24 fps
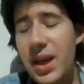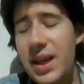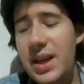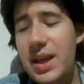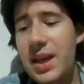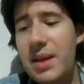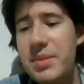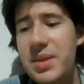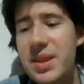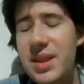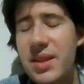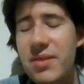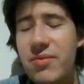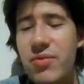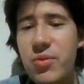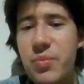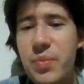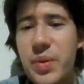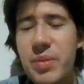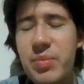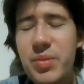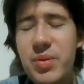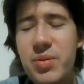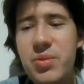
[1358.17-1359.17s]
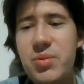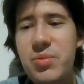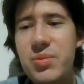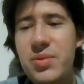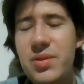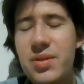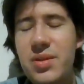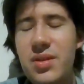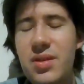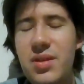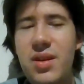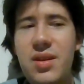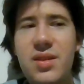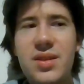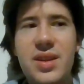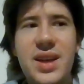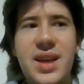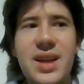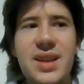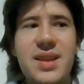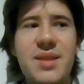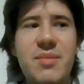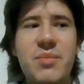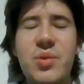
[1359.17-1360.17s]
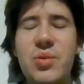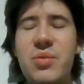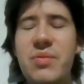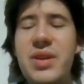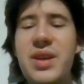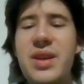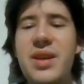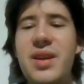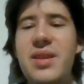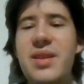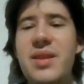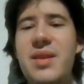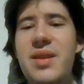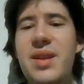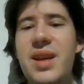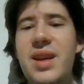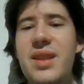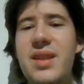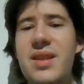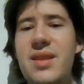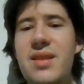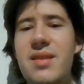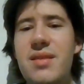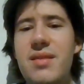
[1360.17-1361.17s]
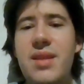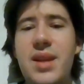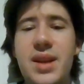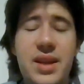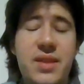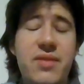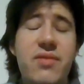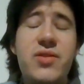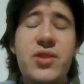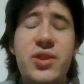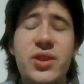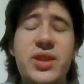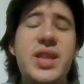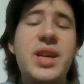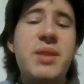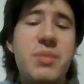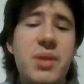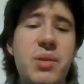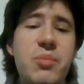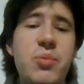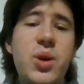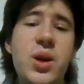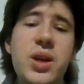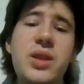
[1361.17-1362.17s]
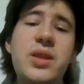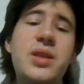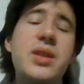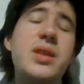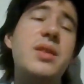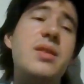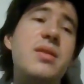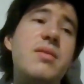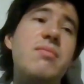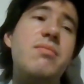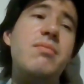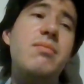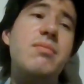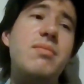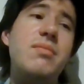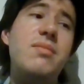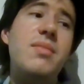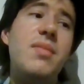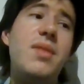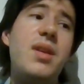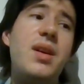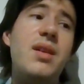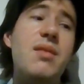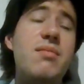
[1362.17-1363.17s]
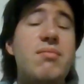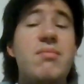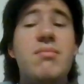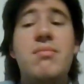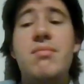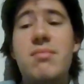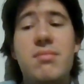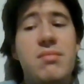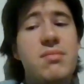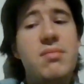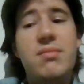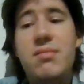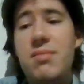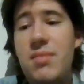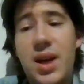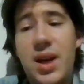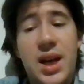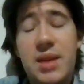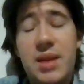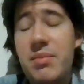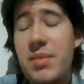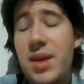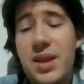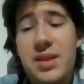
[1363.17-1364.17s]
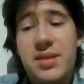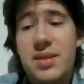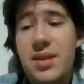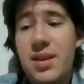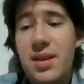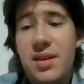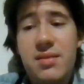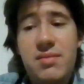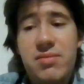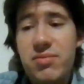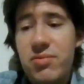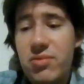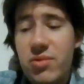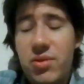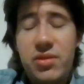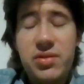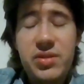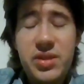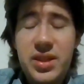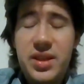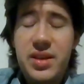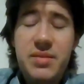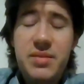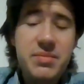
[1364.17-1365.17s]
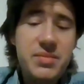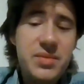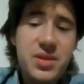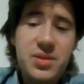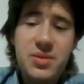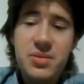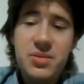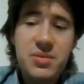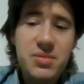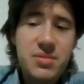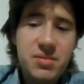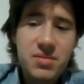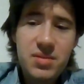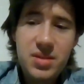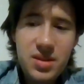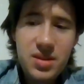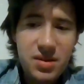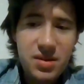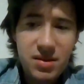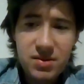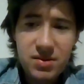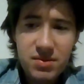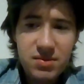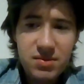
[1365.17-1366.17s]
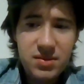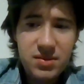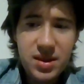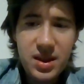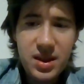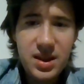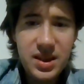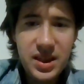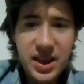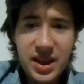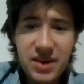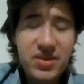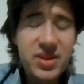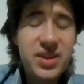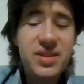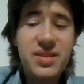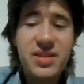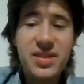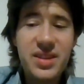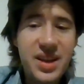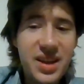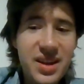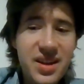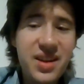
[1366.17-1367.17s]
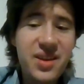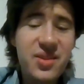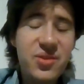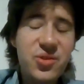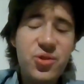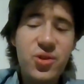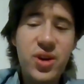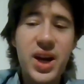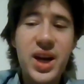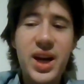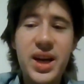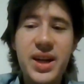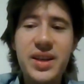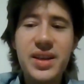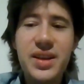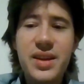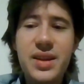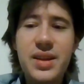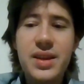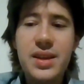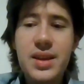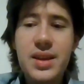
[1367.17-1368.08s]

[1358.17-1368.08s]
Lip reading: yeah, I mean, like for people who don't get the movie at like the first time they watch it, I myself urge them to give it another try.